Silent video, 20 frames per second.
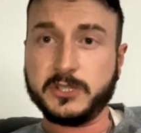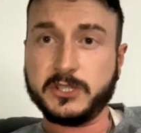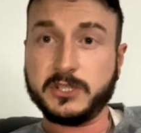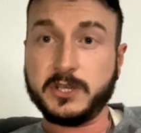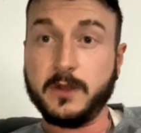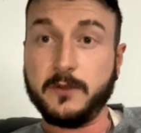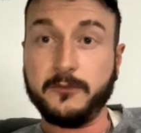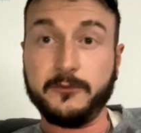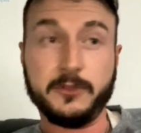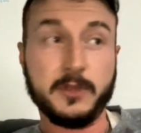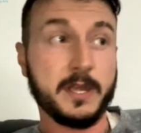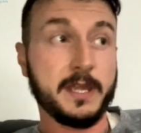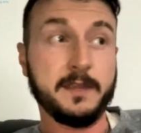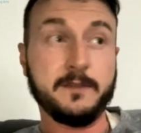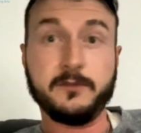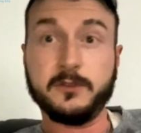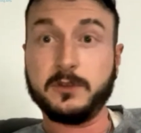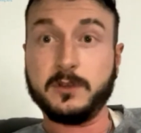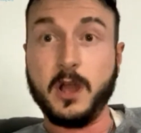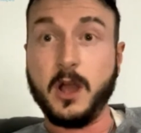stuff that
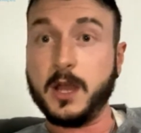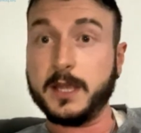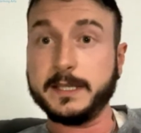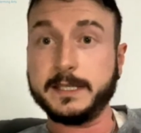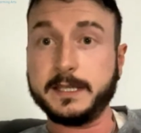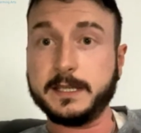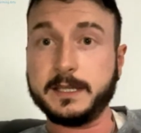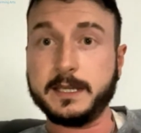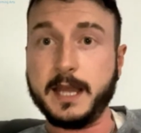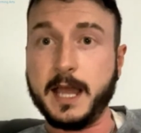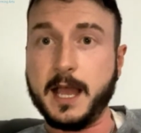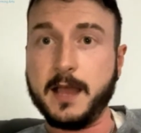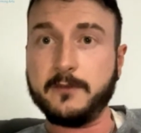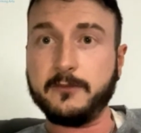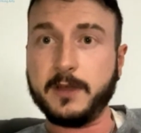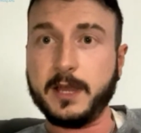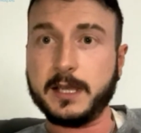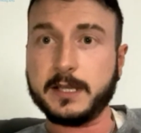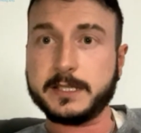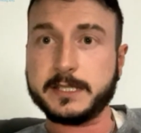even I didn't
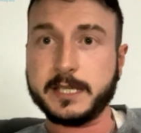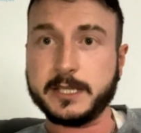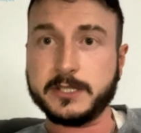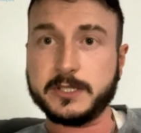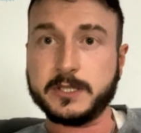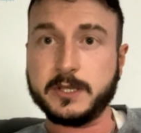have access